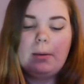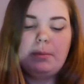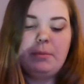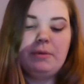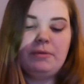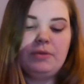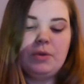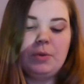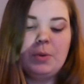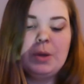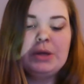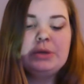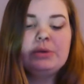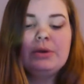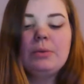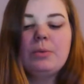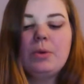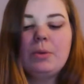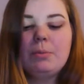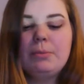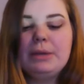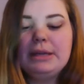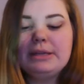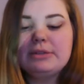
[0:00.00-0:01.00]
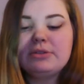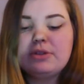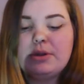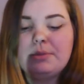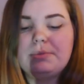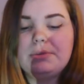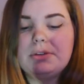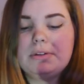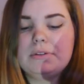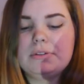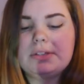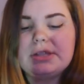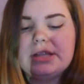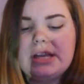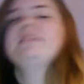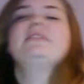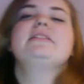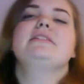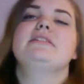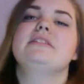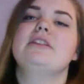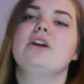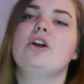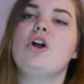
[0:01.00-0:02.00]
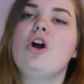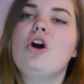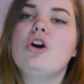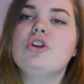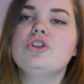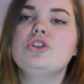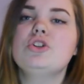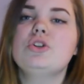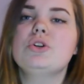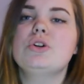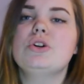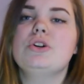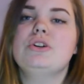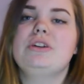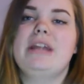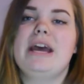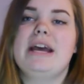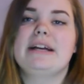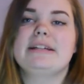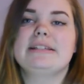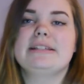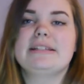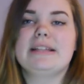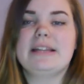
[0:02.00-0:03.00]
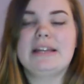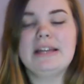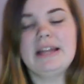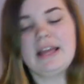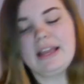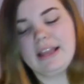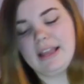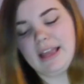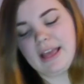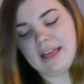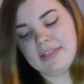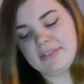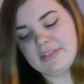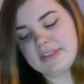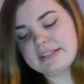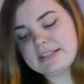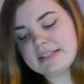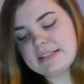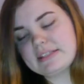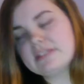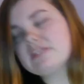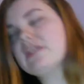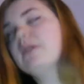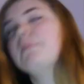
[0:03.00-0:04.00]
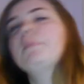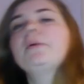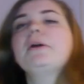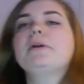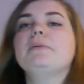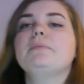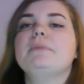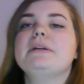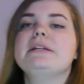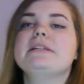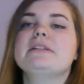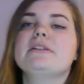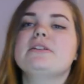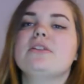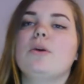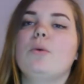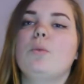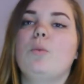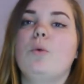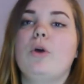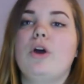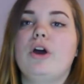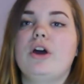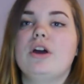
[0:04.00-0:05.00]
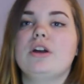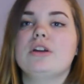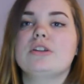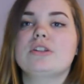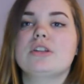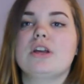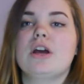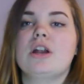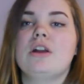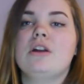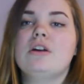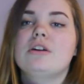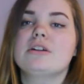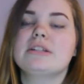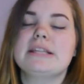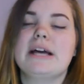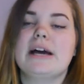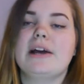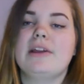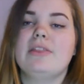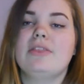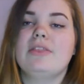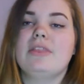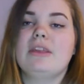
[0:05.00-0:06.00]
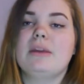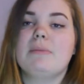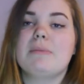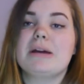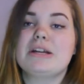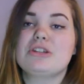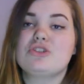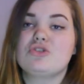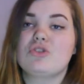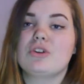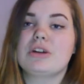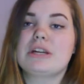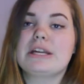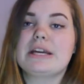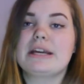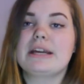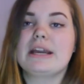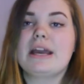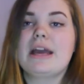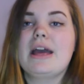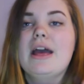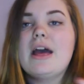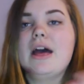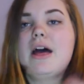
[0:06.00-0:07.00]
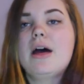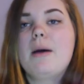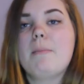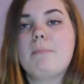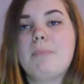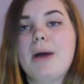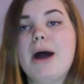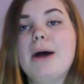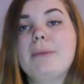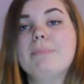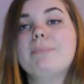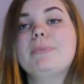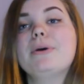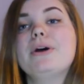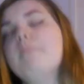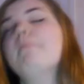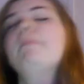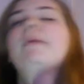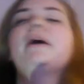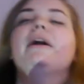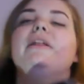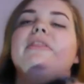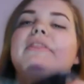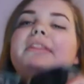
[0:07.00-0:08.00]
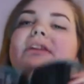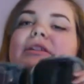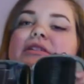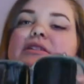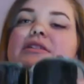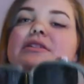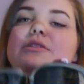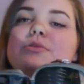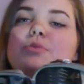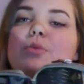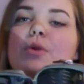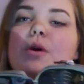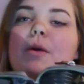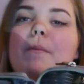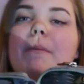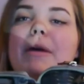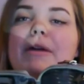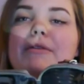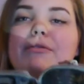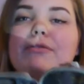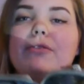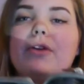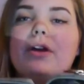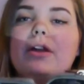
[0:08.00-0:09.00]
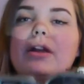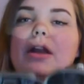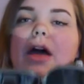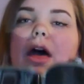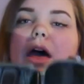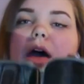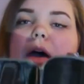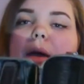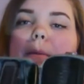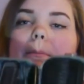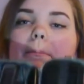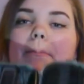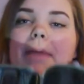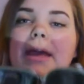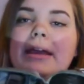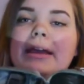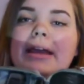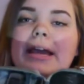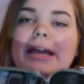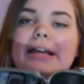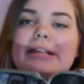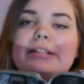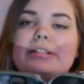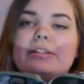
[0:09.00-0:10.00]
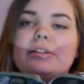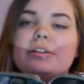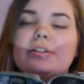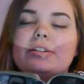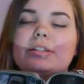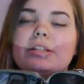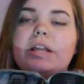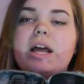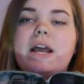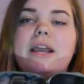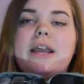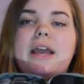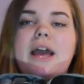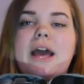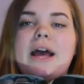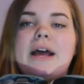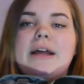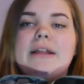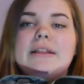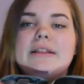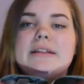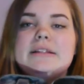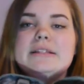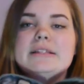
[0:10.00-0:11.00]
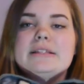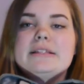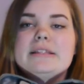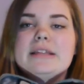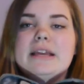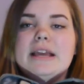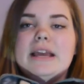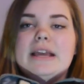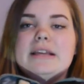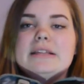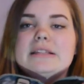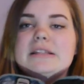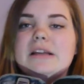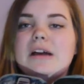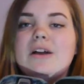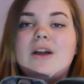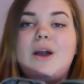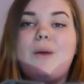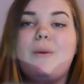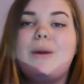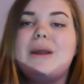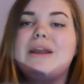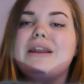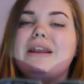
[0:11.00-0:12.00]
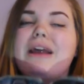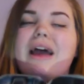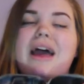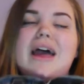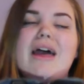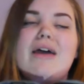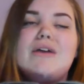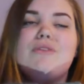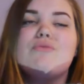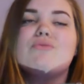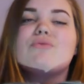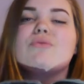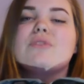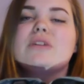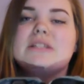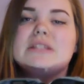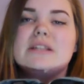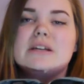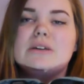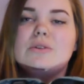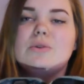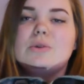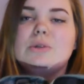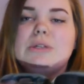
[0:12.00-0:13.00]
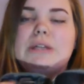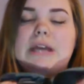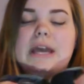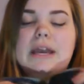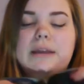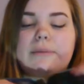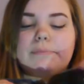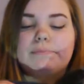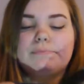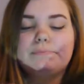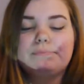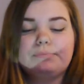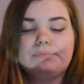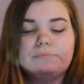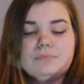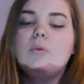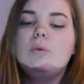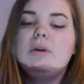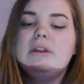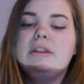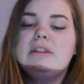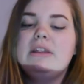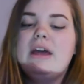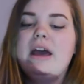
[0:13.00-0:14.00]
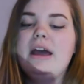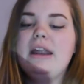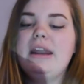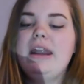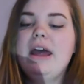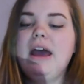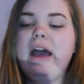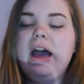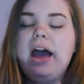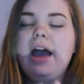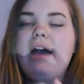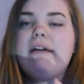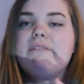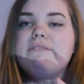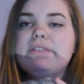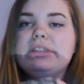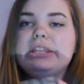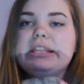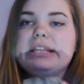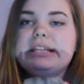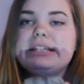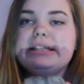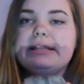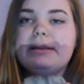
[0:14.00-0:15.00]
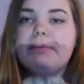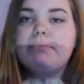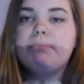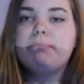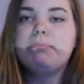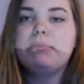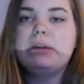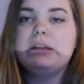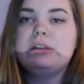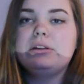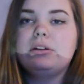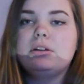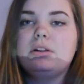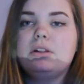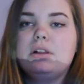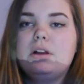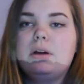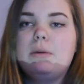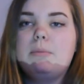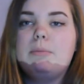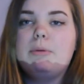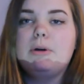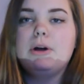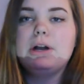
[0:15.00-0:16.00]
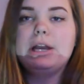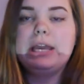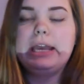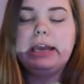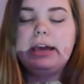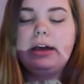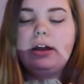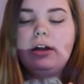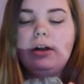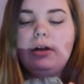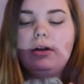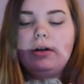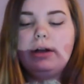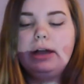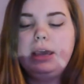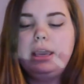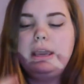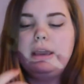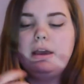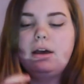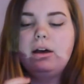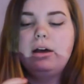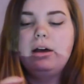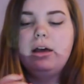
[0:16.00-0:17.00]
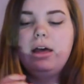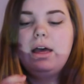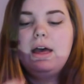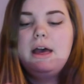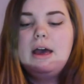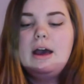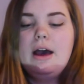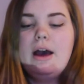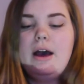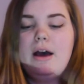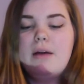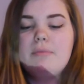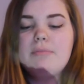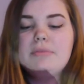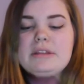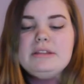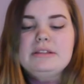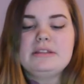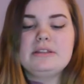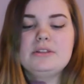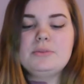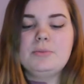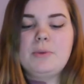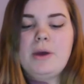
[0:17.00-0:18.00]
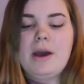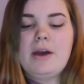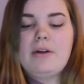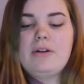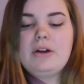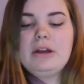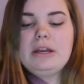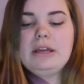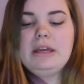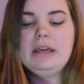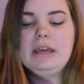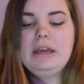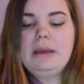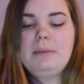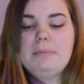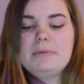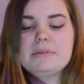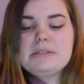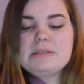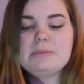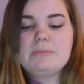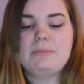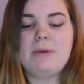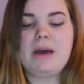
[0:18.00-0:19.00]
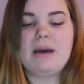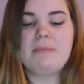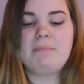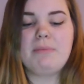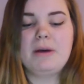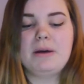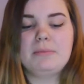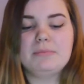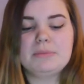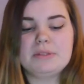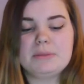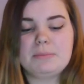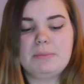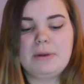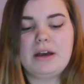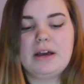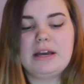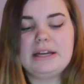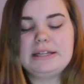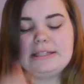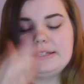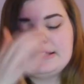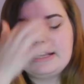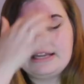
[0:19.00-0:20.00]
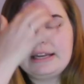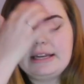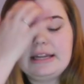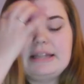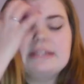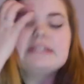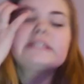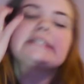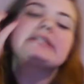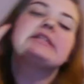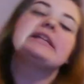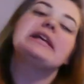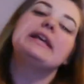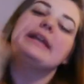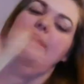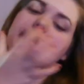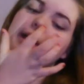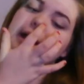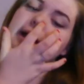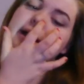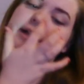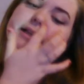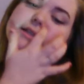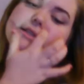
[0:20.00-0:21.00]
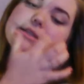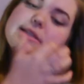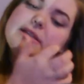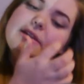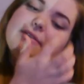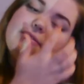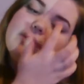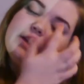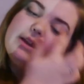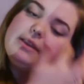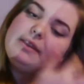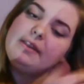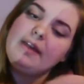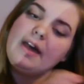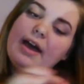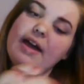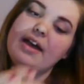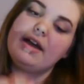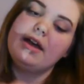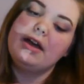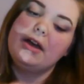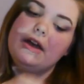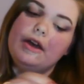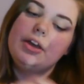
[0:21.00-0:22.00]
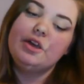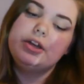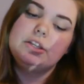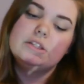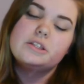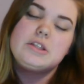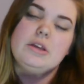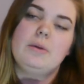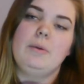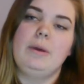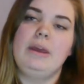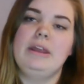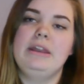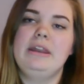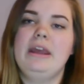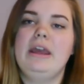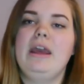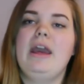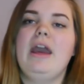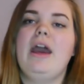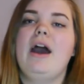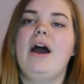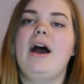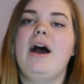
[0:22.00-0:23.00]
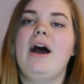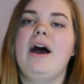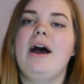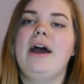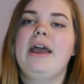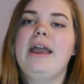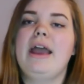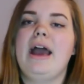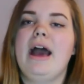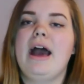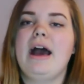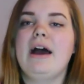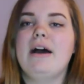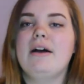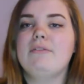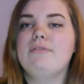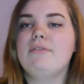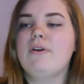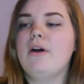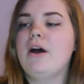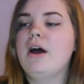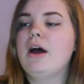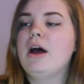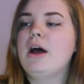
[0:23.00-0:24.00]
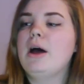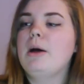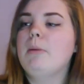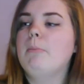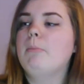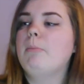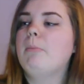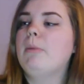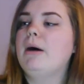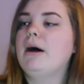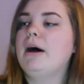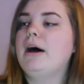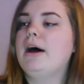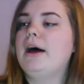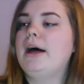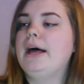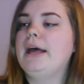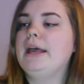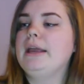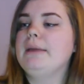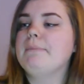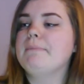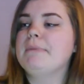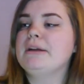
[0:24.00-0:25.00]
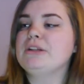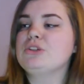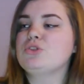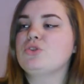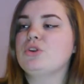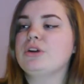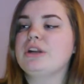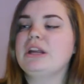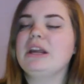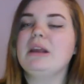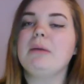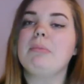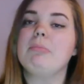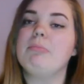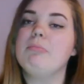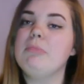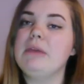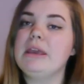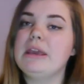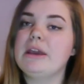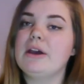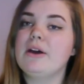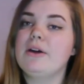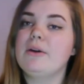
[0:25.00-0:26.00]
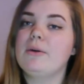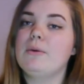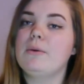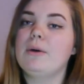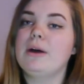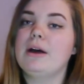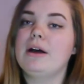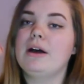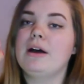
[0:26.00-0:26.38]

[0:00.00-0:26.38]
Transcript: If you're wondering what meter I'm using, this is the Contour Next Link, and this is the blood meter that works alongside the Medtronic pump. But this is what my front main case looks like, and this is the case that I go in every single day. We then have this middle pocket along here. This is where I keep spare pump supplies and insulin and stuff like that. So in here I have my Medtronic Mio